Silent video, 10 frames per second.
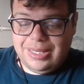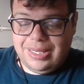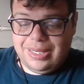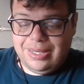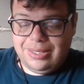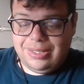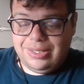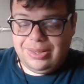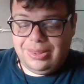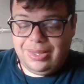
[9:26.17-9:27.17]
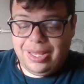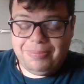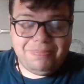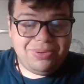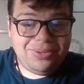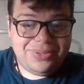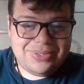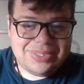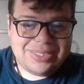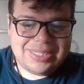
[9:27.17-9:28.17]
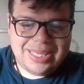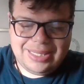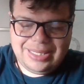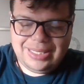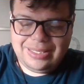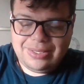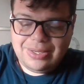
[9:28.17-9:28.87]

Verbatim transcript: And Clopros, I think.